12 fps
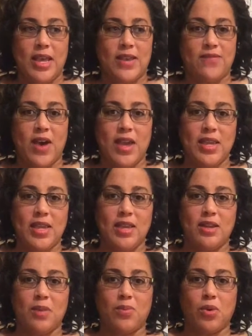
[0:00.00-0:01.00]
If I can
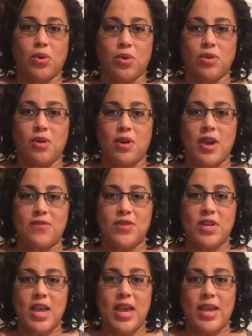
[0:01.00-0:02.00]
get up earlier
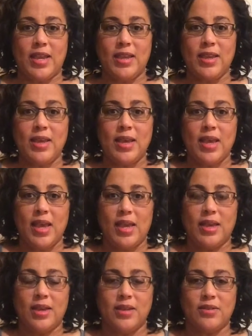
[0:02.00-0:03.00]
every day
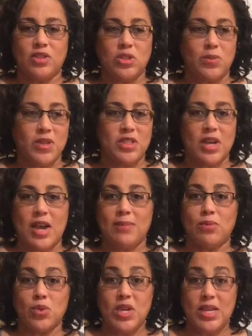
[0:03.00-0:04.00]
and spend
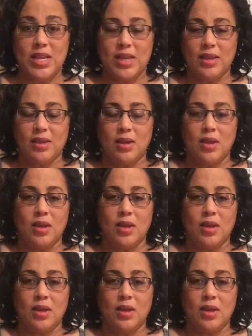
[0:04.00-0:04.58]
time reading